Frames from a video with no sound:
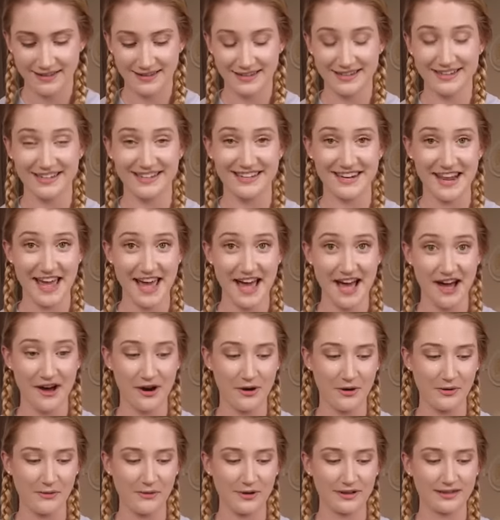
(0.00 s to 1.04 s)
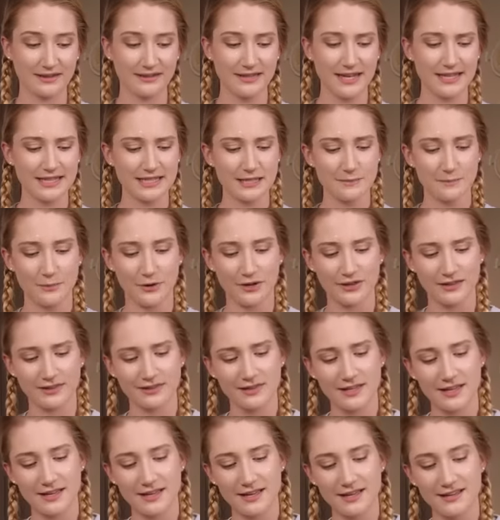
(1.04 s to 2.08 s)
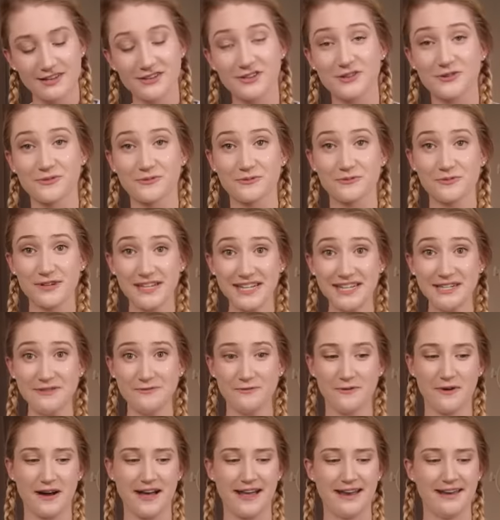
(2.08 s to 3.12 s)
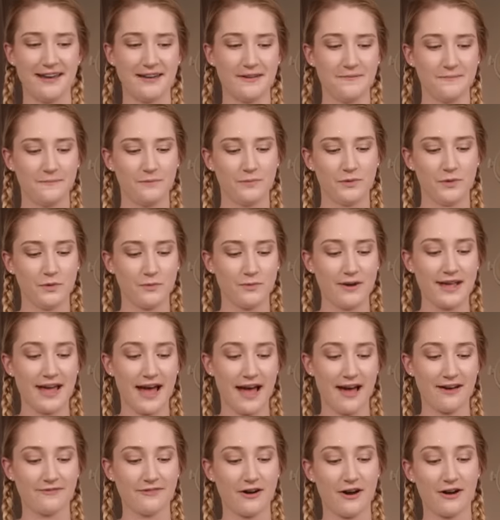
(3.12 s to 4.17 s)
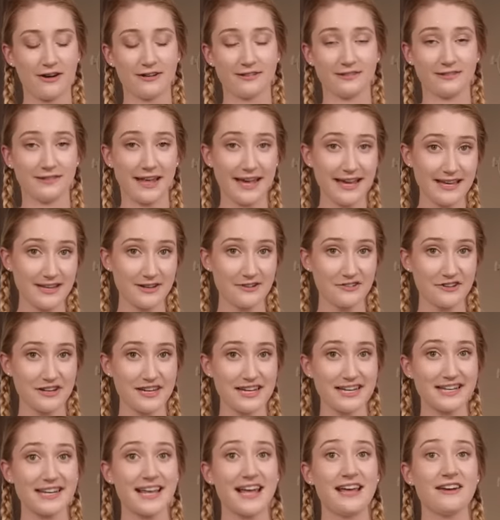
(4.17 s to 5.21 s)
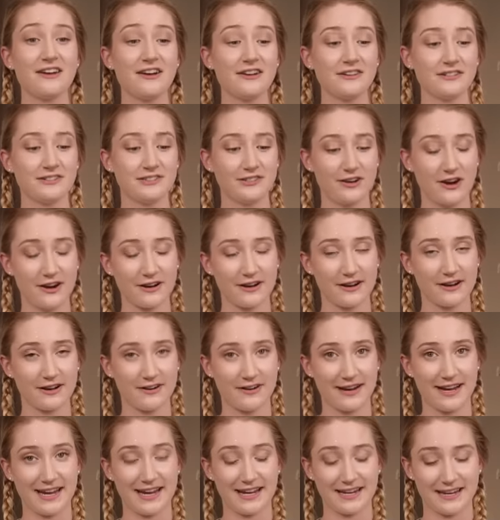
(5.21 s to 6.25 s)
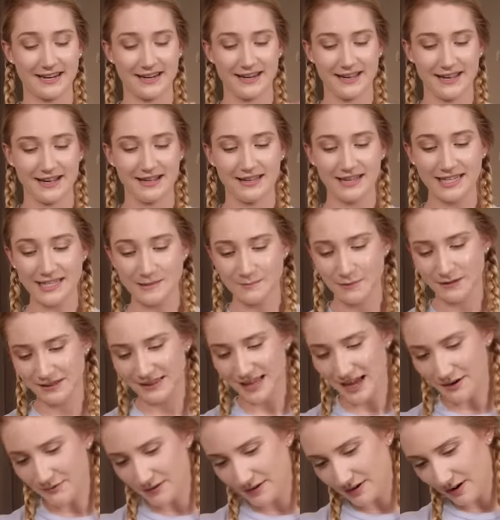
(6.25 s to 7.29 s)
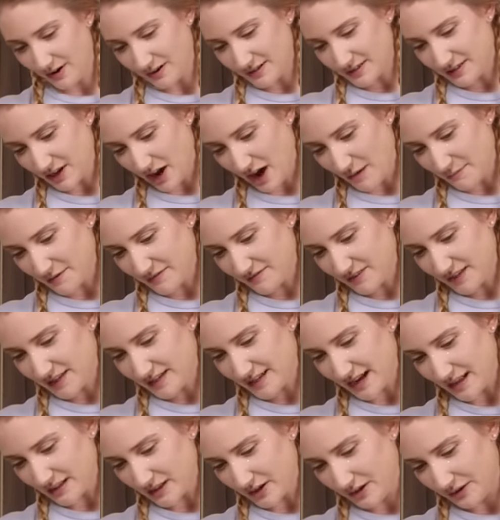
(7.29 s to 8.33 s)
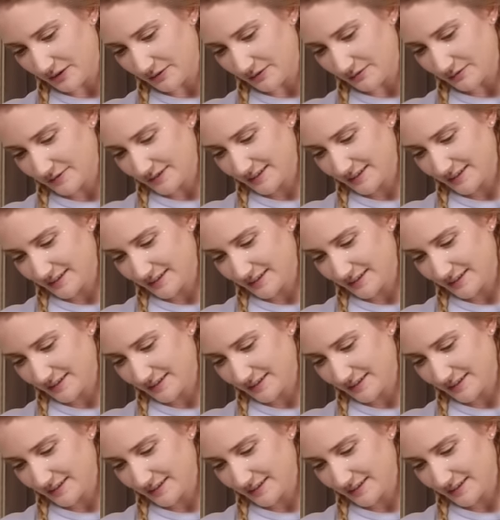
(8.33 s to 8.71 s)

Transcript: Now, let's put the green one. We have our light green and our dark green. Let's put that one on top of the yellow.